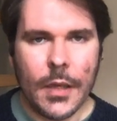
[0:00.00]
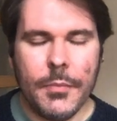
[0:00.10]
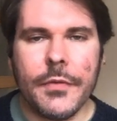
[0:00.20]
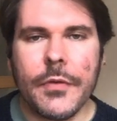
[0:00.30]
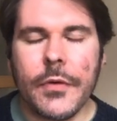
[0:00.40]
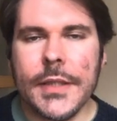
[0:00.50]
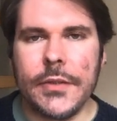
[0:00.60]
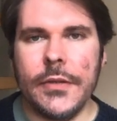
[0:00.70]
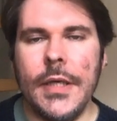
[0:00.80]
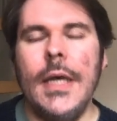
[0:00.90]
Before I
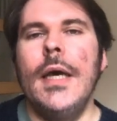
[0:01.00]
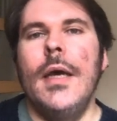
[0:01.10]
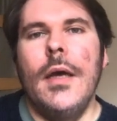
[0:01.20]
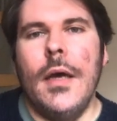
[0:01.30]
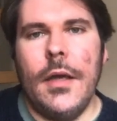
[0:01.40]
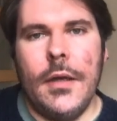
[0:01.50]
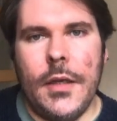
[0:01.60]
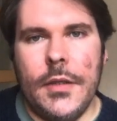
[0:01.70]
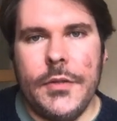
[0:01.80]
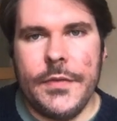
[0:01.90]
do,
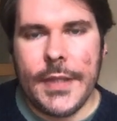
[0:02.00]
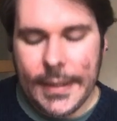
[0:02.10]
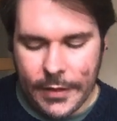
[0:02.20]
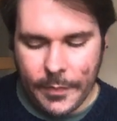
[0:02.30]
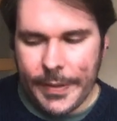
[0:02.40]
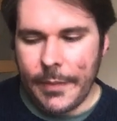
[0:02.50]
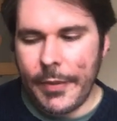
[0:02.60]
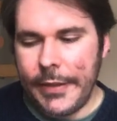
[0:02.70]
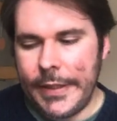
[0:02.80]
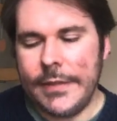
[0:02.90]
I should say a little bit
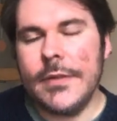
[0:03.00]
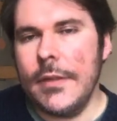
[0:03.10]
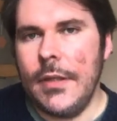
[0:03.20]
about it.